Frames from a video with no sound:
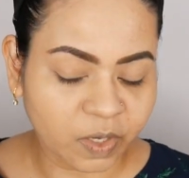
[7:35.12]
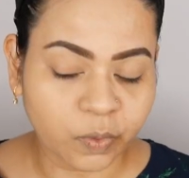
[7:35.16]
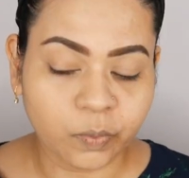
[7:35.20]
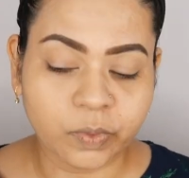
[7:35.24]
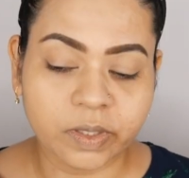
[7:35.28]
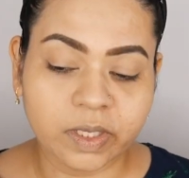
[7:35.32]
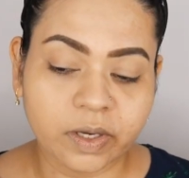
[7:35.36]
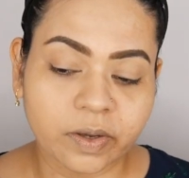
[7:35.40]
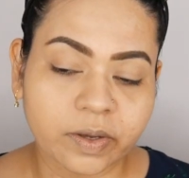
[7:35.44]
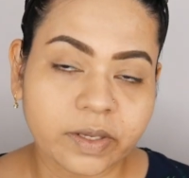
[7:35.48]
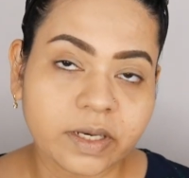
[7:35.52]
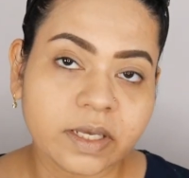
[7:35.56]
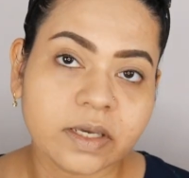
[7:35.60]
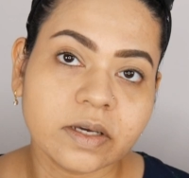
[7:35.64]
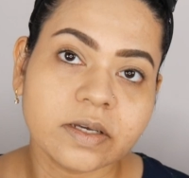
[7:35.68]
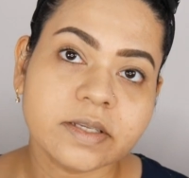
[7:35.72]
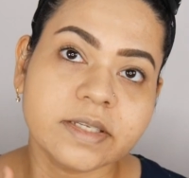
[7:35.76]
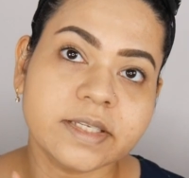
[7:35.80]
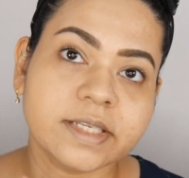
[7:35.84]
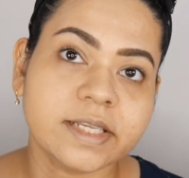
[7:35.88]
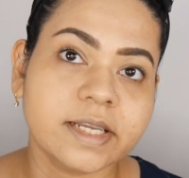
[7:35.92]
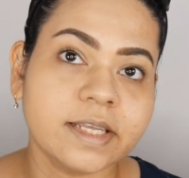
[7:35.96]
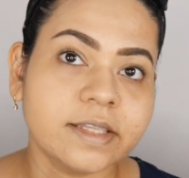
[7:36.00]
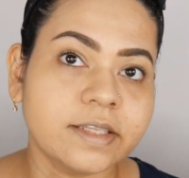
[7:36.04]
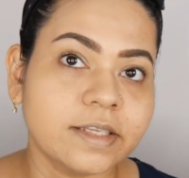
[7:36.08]
And without any
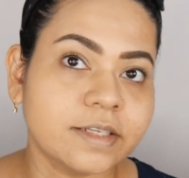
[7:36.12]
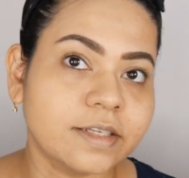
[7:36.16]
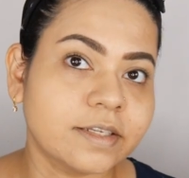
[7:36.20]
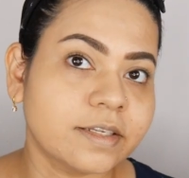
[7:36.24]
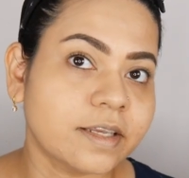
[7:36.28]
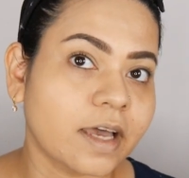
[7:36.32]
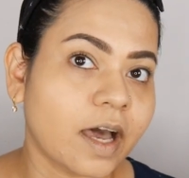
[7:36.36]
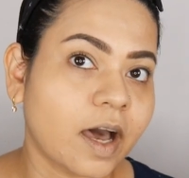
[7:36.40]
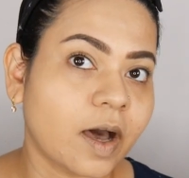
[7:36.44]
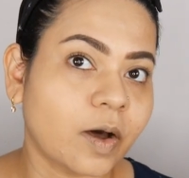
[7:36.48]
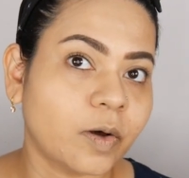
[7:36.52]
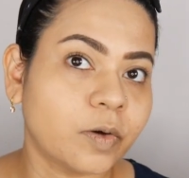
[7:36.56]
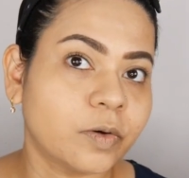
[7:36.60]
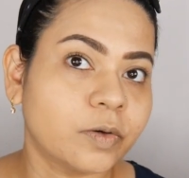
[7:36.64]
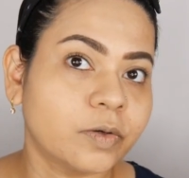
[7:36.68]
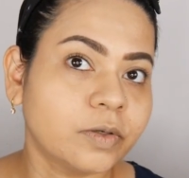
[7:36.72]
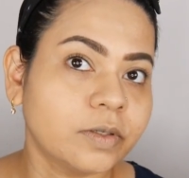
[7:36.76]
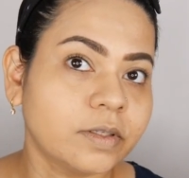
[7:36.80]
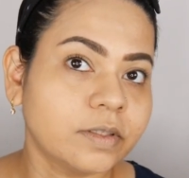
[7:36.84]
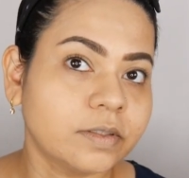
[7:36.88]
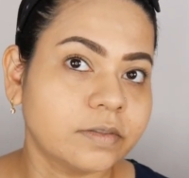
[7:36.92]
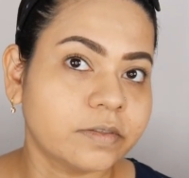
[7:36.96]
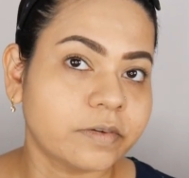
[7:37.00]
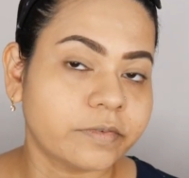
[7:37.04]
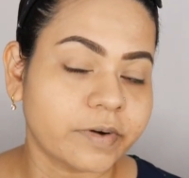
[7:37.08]
concealer, this is how
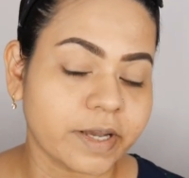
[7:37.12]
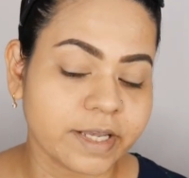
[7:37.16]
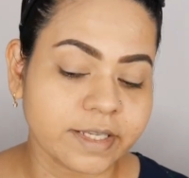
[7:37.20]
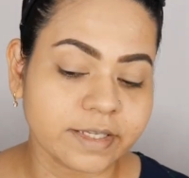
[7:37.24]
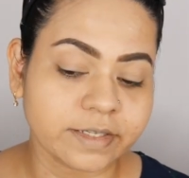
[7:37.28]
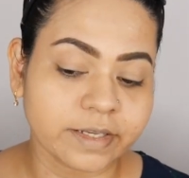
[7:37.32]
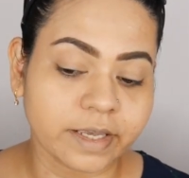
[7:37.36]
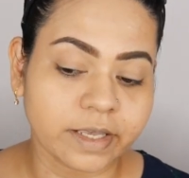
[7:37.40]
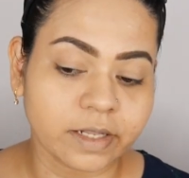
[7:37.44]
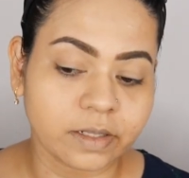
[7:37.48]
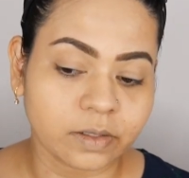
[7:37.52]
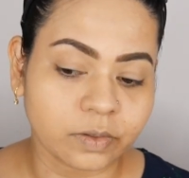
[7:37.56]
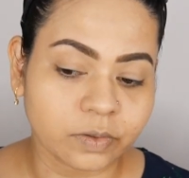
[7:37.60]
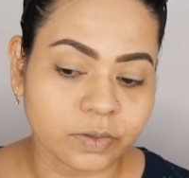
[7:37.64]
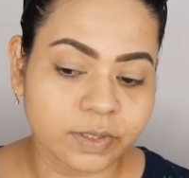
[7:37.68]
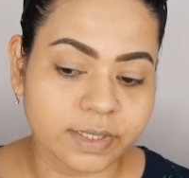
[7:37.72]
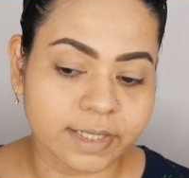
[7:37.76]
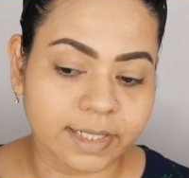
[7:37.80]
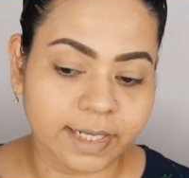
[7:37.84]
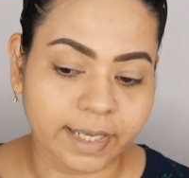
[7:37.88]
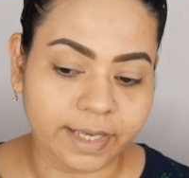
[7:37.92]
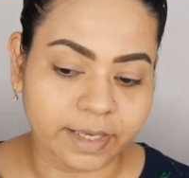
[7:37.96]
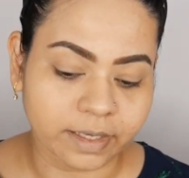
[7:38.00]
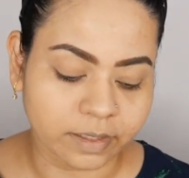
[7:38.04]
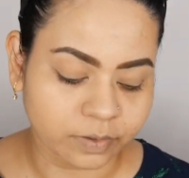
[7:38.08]
the right side
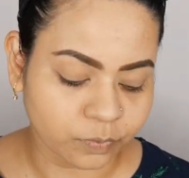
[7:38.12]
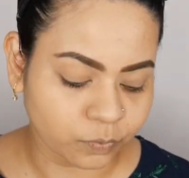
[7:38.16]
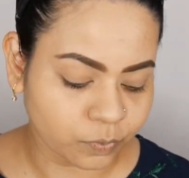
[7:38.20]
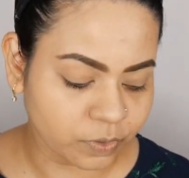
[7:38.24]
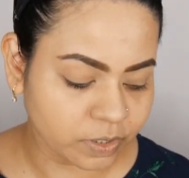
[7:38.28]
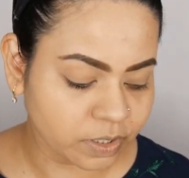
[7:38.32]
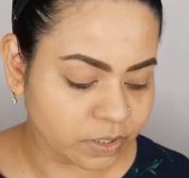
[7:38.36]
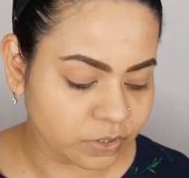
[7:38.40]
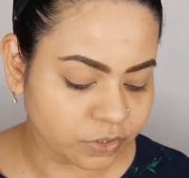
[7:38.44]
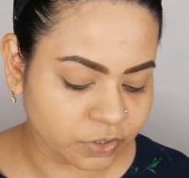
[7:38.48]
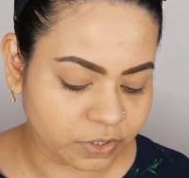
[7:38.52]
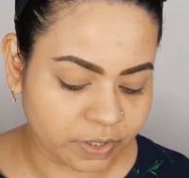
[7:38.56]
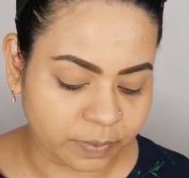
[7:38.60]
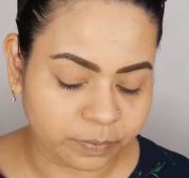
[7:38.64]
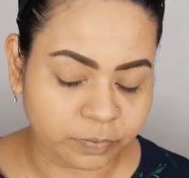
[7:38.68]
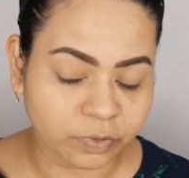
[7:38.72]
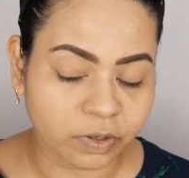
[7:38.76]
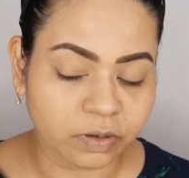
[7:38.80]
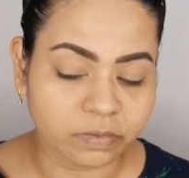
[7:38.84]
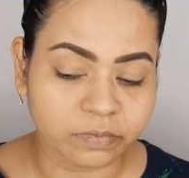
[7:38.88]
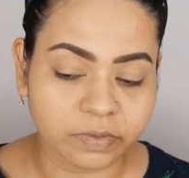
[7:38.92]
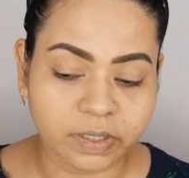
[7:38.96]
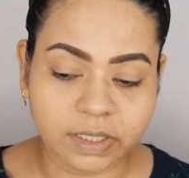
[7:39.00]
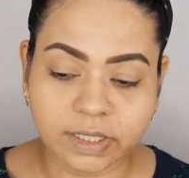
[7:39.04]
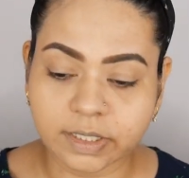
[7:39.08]
looks like, which I'm
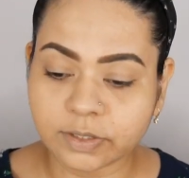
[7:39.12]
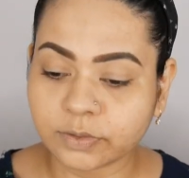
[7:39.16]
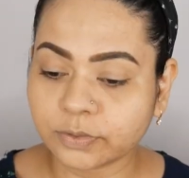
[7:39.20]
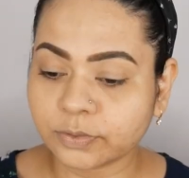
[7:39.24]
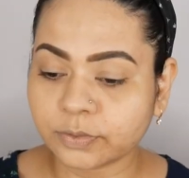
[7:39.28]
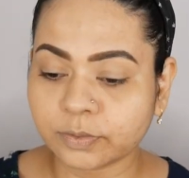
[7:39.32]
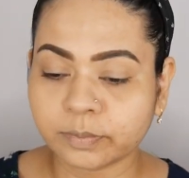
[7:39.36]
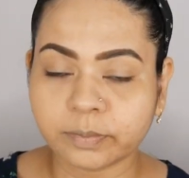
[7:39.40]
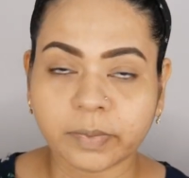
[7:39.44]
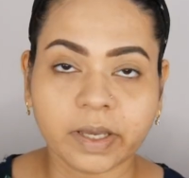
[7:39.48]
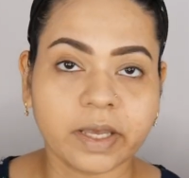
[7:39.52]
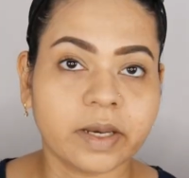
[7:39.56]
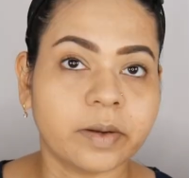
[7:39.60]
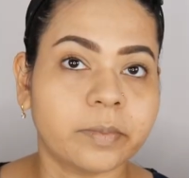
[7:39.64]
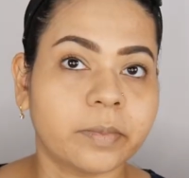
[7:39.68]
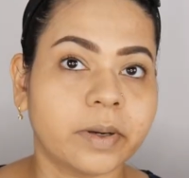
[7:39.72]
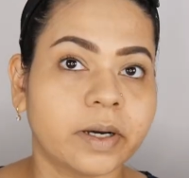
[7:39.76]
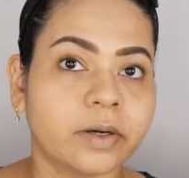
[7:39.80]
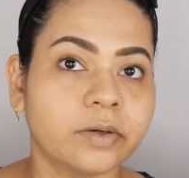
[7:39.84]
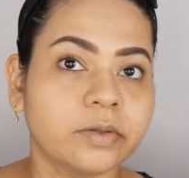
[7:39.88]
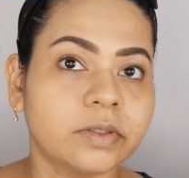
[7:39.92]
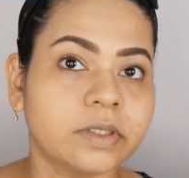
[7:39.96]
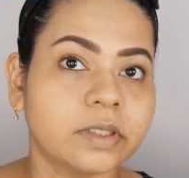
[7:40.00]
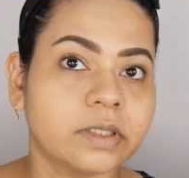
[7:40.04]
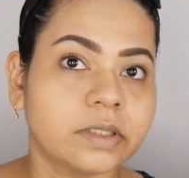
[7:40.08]
not really too mad
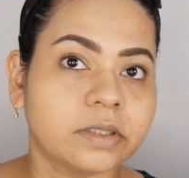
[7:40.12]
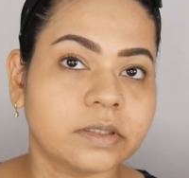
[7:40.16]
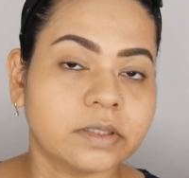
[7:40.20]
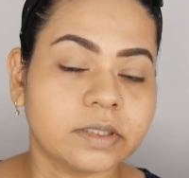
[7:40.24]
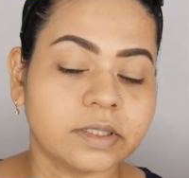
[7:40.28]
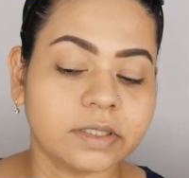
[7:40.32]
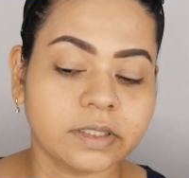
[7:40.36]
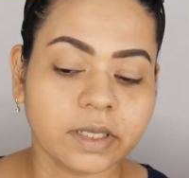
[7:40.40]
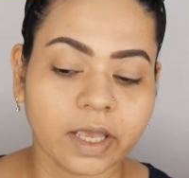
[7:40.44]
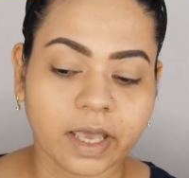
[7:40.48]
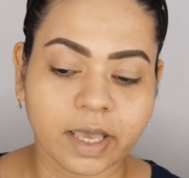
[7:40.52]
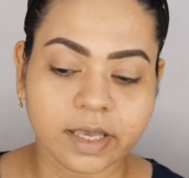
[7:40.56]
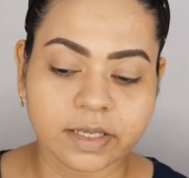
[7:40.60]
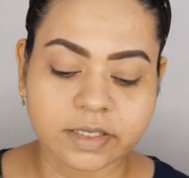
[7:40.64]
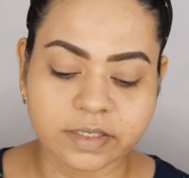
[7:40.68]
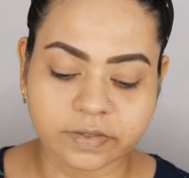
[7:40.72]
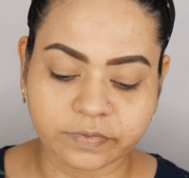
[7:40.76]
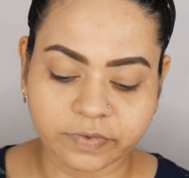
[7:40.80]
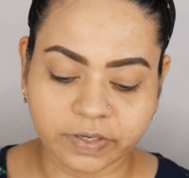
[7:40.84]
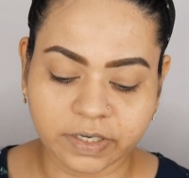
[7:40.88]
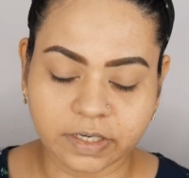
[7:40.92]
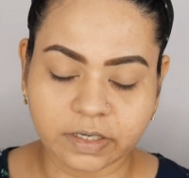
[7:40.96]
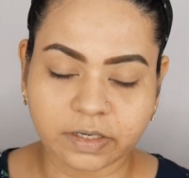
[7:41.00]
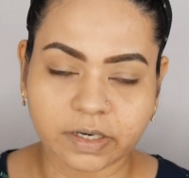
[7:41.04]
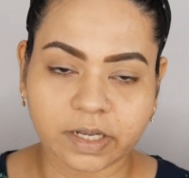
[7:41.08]
about. It has a
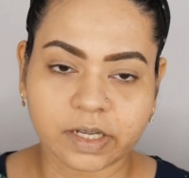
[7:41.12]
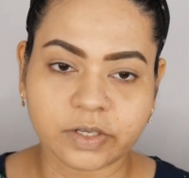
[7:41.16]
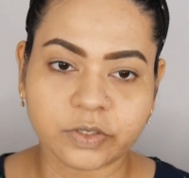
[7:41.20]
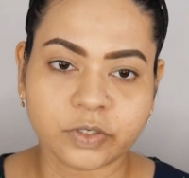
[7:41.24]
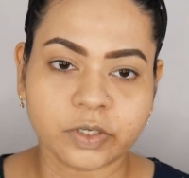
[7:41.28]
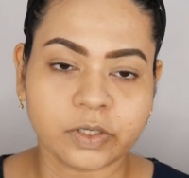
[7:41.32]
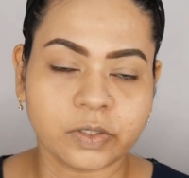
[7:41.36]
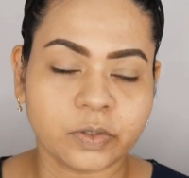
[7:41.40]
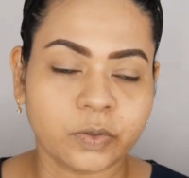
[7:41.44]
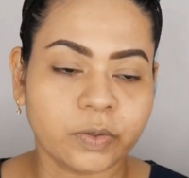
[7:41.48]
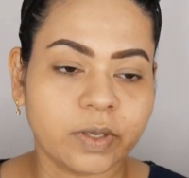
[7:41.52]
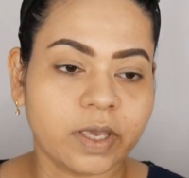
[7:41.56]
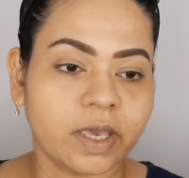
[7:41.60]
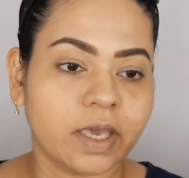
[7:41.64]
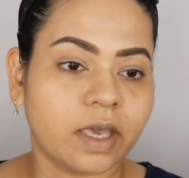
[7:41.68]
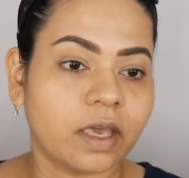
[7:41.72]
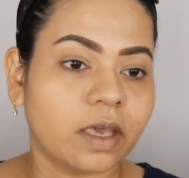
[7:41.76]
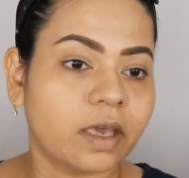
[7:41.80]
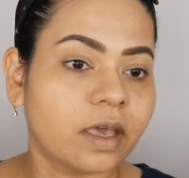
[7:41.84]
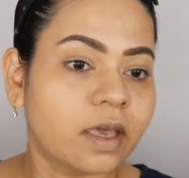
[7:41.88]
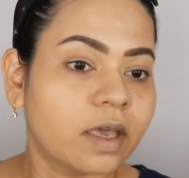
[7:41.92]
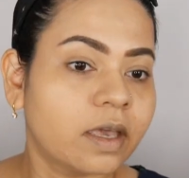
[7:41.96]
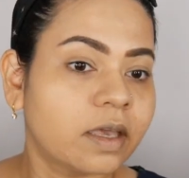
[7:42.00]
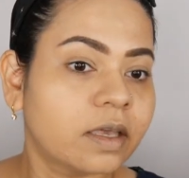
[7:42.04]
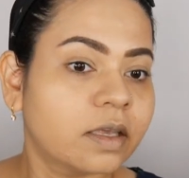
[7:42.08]
very natural looking.
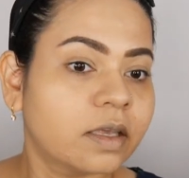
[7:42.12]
